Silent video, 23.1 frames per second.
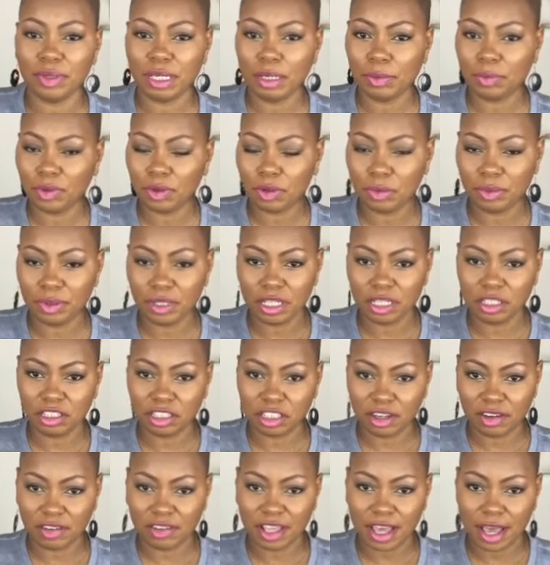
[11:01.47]
people, please
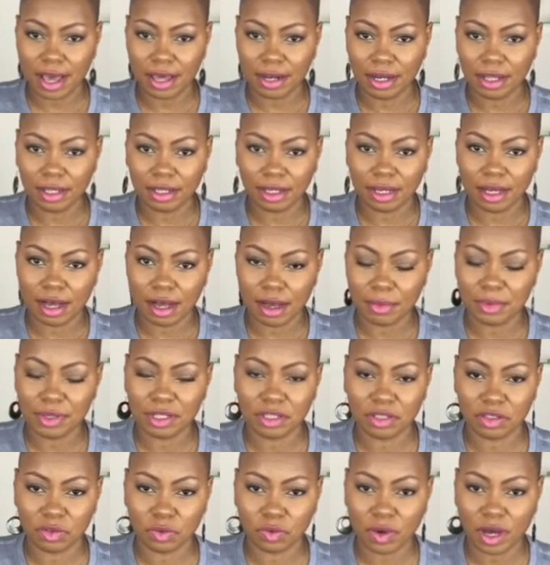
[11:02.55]
share that in the
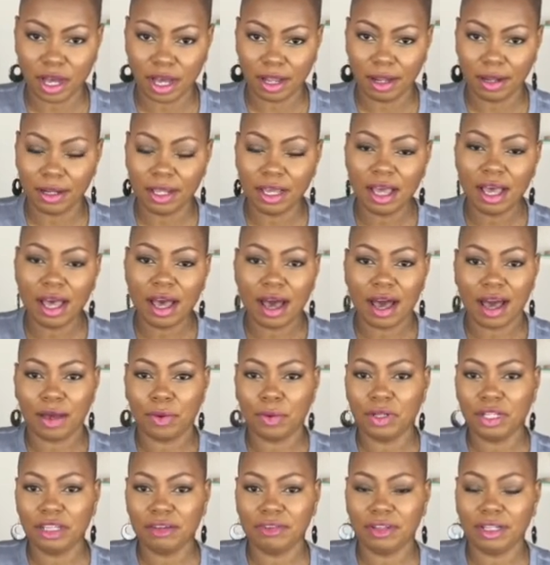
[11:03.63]
comments as well. I
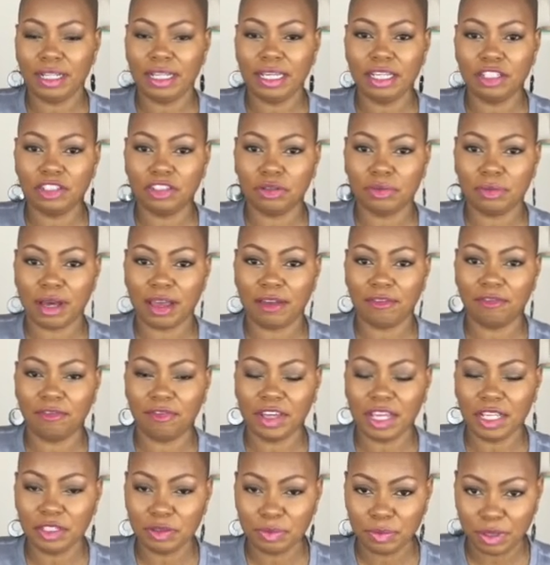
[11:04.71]
will leave a link to my
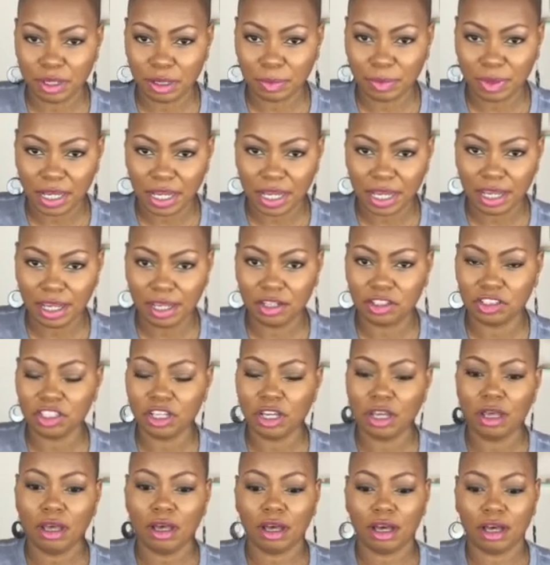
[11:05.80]
Facebook page
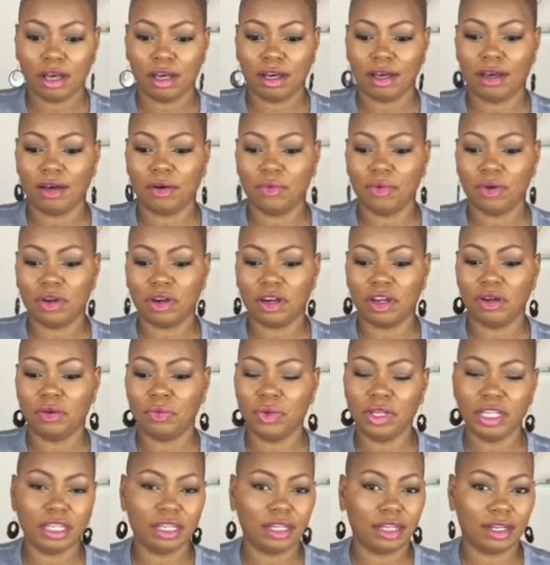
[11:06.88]
where
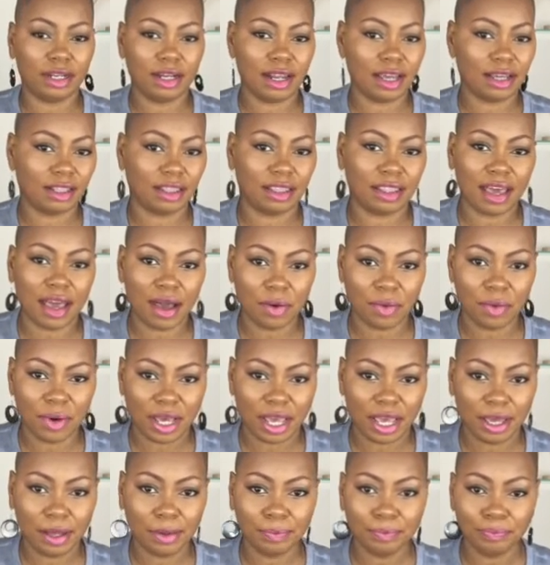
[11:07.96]
we can connect that
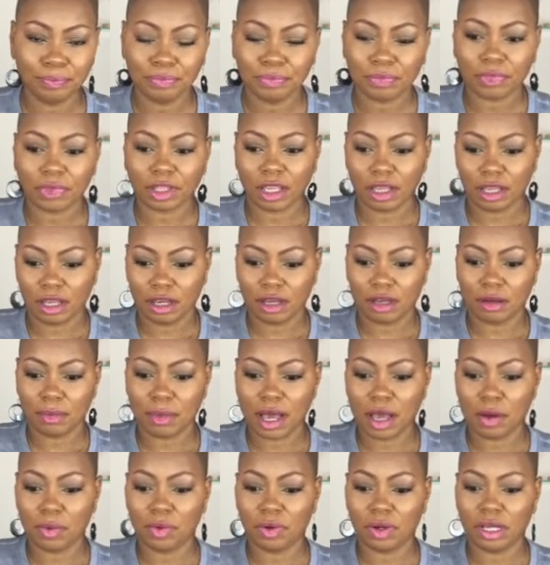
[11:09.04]
way.
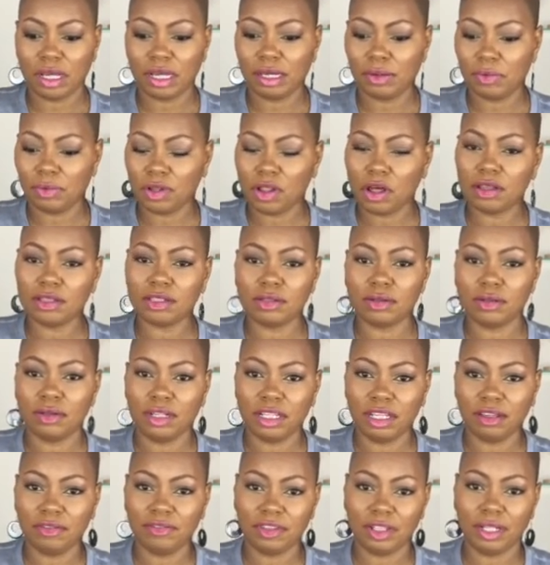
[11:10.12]
I will also
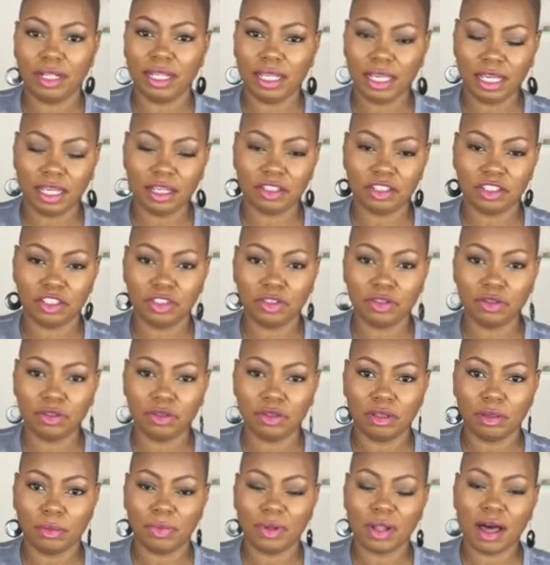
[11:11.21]
leave the link
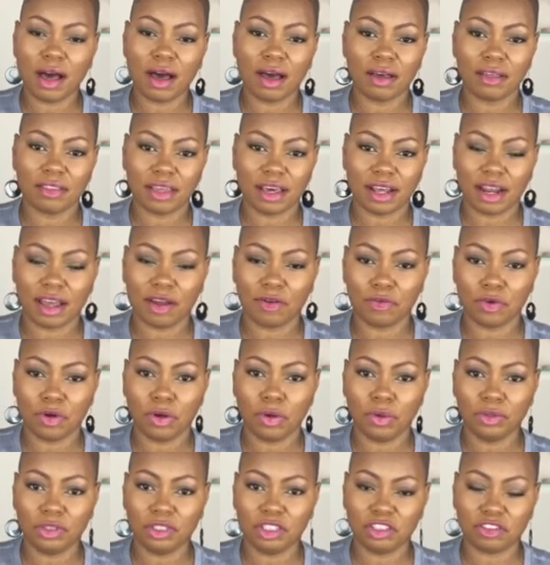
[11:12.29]
to the blog that I
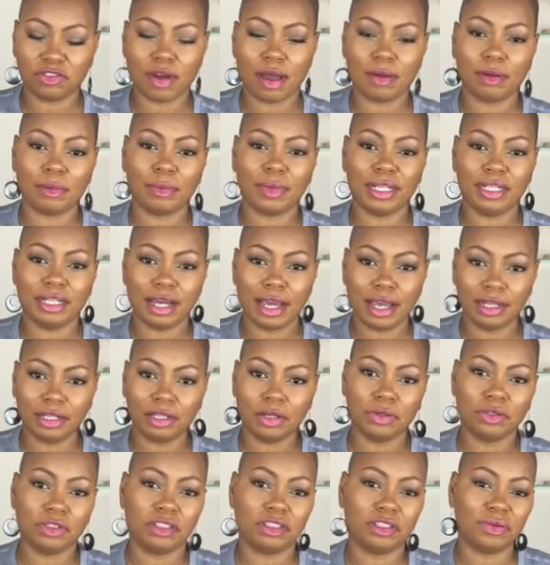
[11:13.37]
wrote describing my
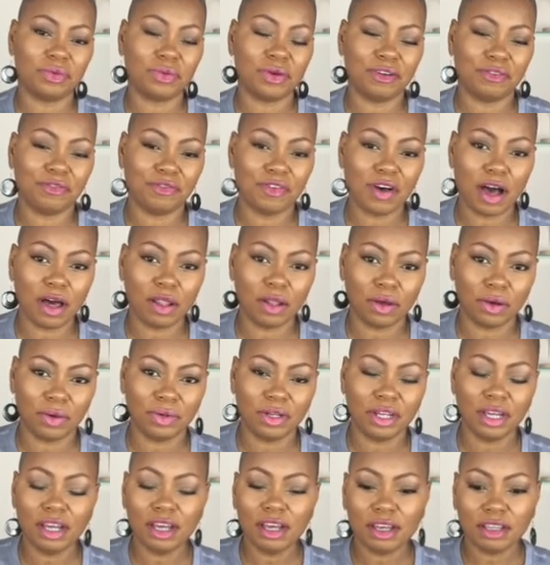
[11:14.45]
diagnosis and what
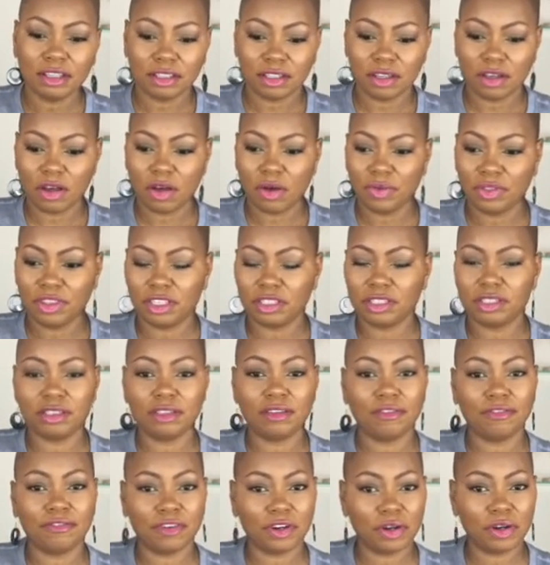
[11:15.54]
followed. So this is
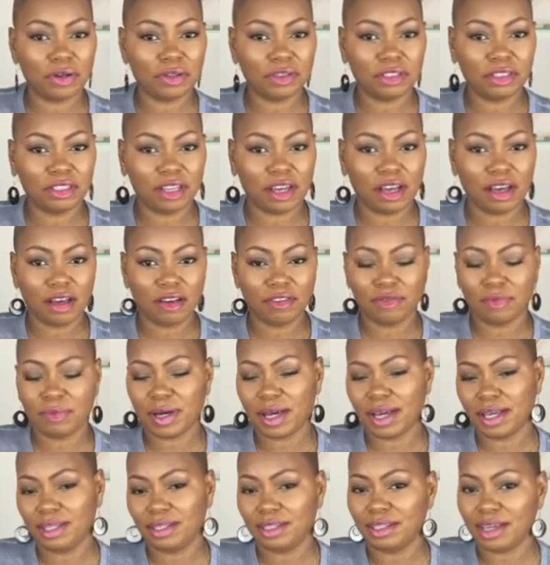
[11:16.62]
the first of
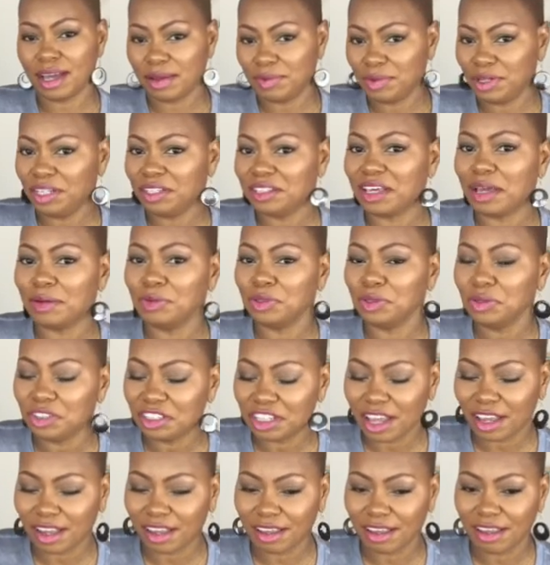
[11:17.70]
my diabetes type 2
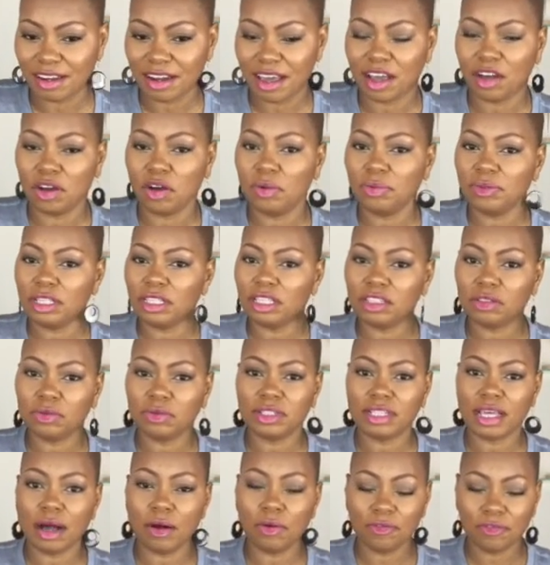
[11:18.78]
check-in. I hope that this
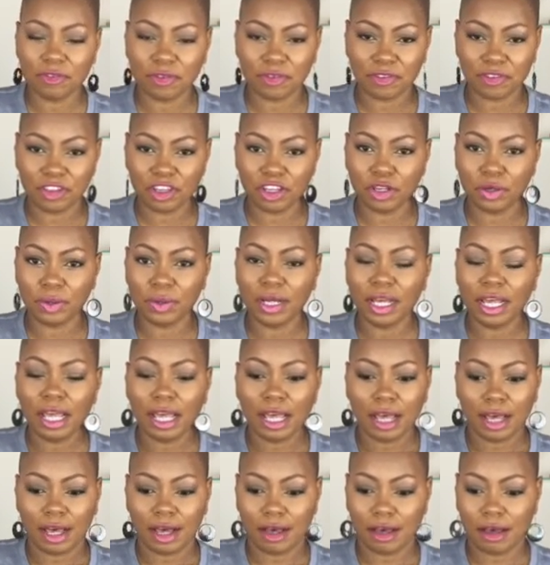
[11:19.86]
was helpful for you.
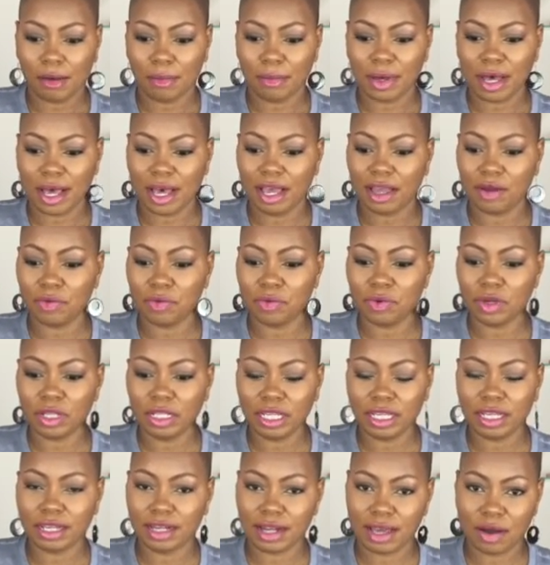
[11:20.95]
I
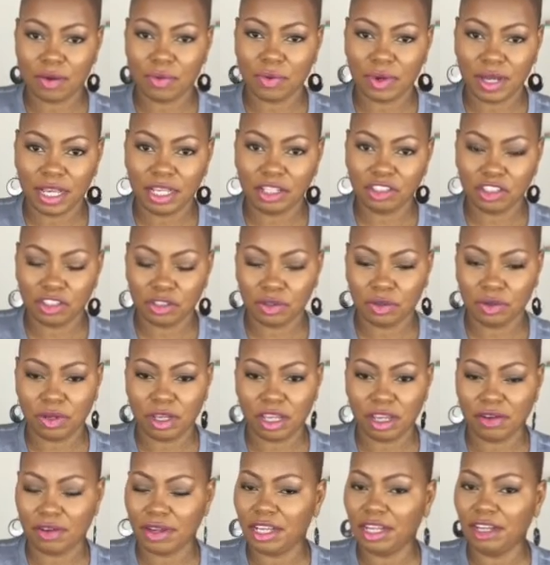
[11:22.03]
really cannot wait to
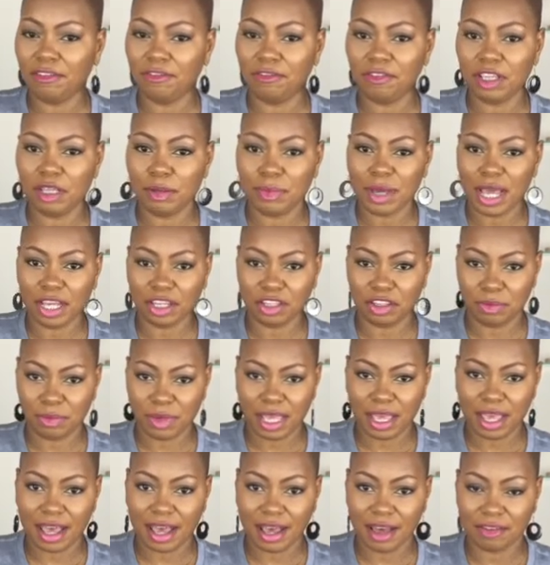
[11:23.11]
hear any feedback you
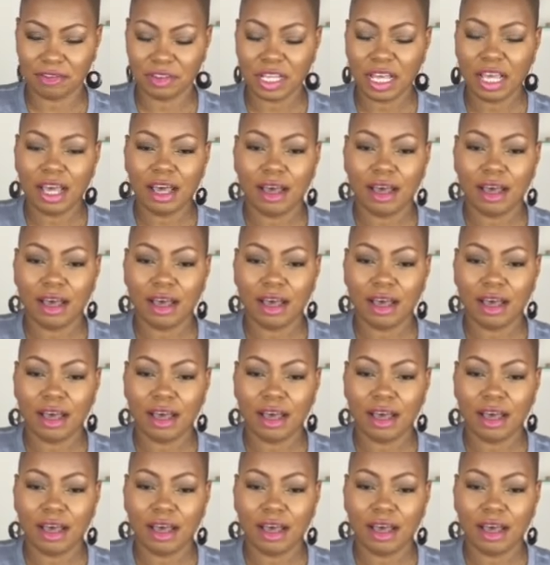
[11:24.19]
may have.